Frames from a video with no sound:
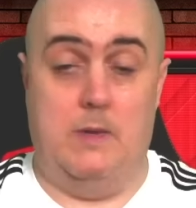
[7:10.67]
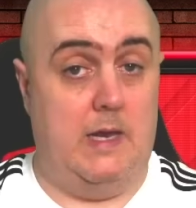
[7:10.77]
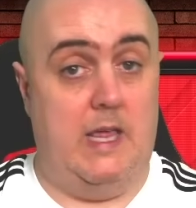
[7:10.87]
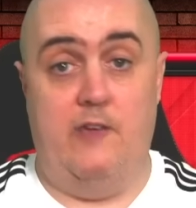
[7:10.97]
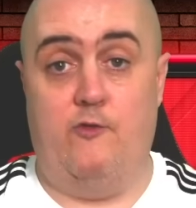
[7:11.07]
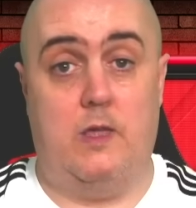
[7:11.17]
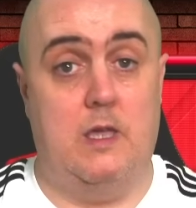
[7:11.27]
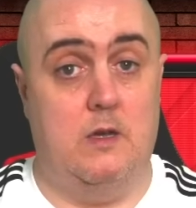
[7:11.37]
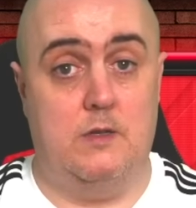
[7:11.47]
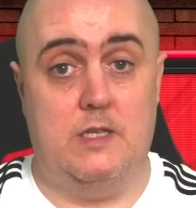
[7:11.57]
And if we
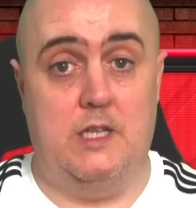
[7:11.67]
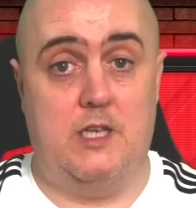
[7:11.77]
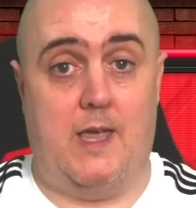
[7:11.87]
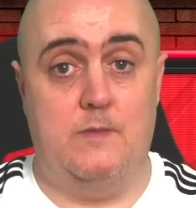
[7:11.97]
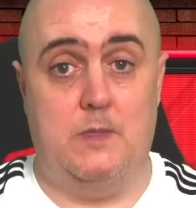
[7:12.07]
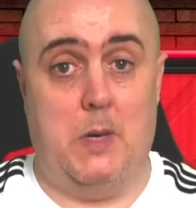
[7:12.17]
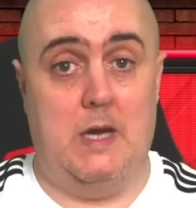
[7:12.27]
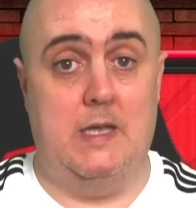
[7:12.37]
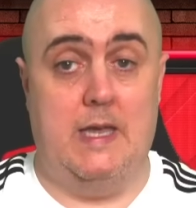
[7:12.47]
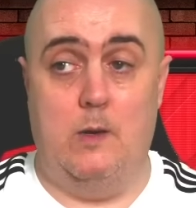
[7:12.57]
can go to St James's
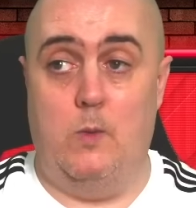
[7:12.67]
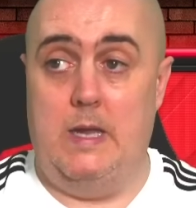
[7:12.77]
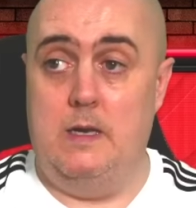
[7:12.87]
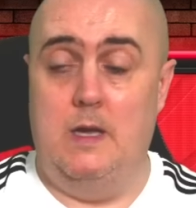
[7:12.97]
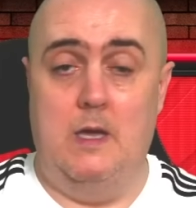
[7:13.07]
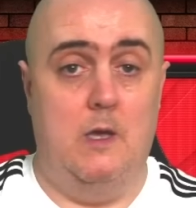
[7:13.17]
Park and get a win,